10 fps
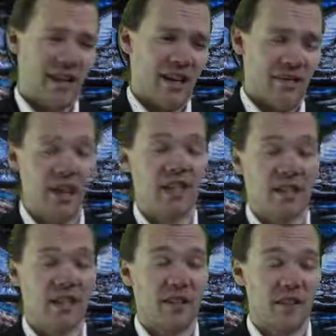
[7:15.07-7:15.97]

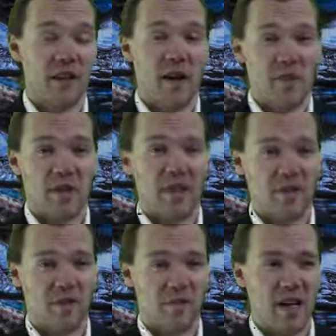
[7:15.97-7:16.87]
eventually those 5
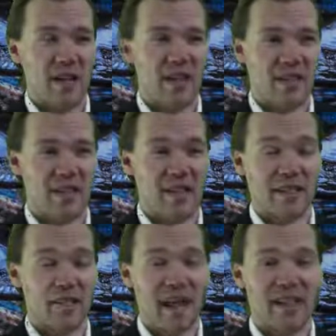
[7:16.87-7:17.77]
prisoners may just
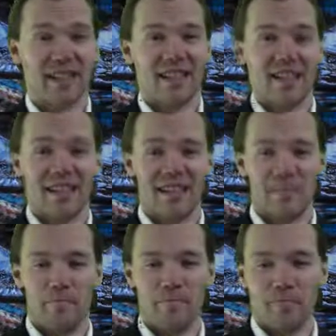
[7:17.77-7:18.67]
incapacitate
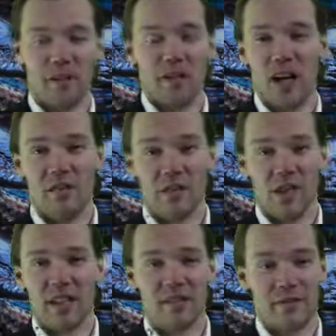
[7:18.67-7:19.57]
and kill off the
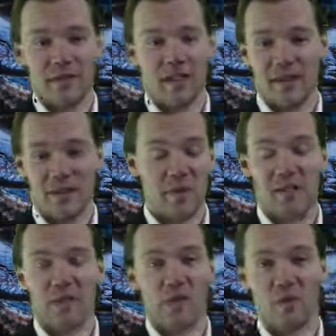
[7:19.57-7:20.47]
rest of them, and then they'll be
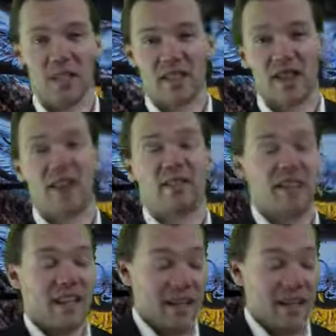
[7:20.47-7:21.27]
the only ones left.